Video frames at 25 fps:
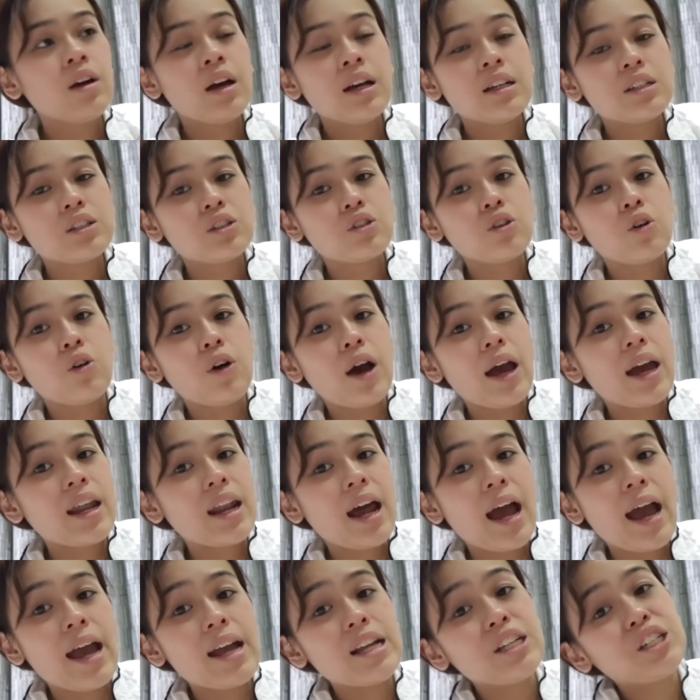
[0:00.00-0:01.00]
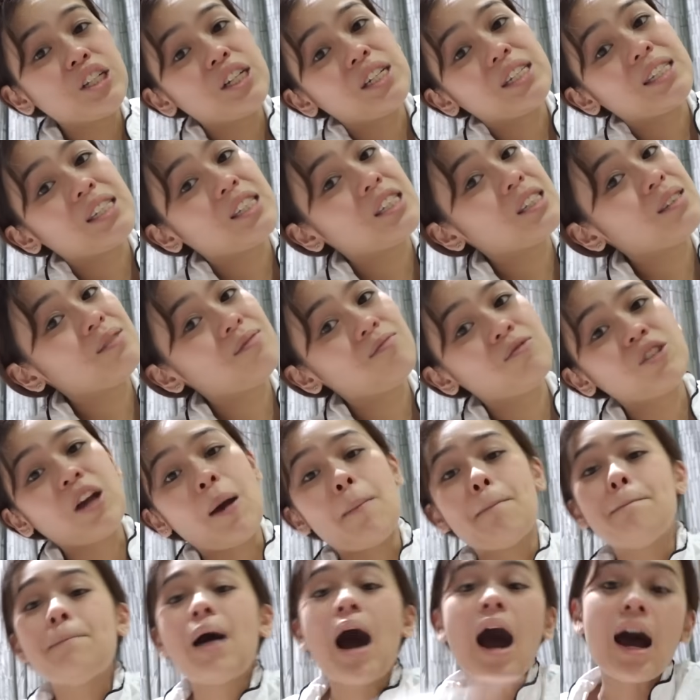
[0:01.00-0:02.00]
So, and I just
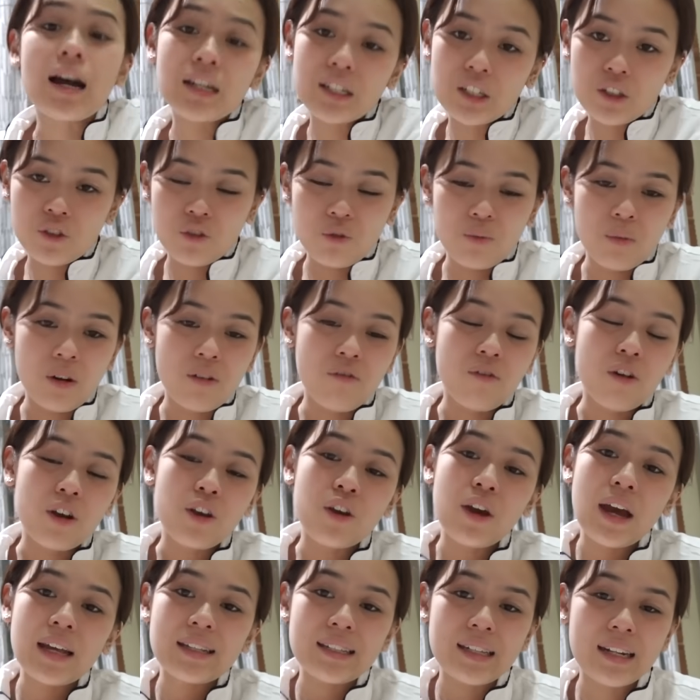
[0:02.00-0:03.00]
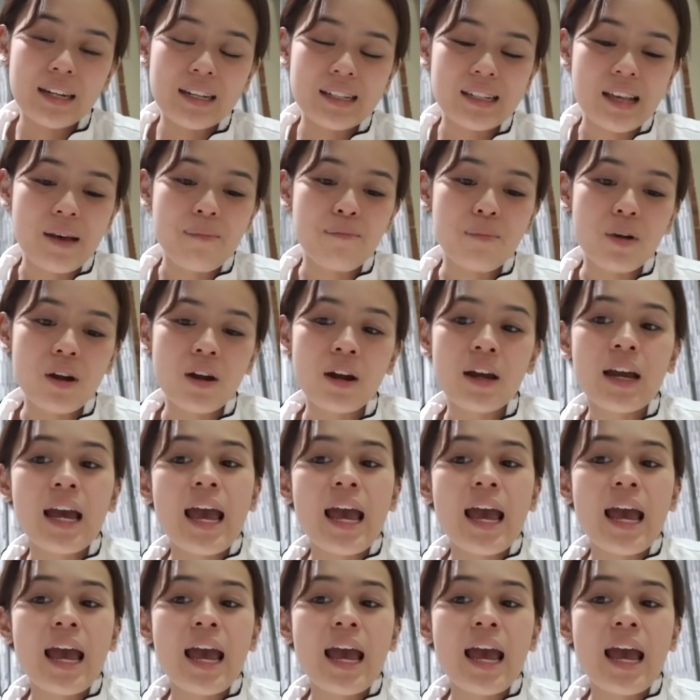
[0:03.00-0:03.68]
campak je semua for you guys in December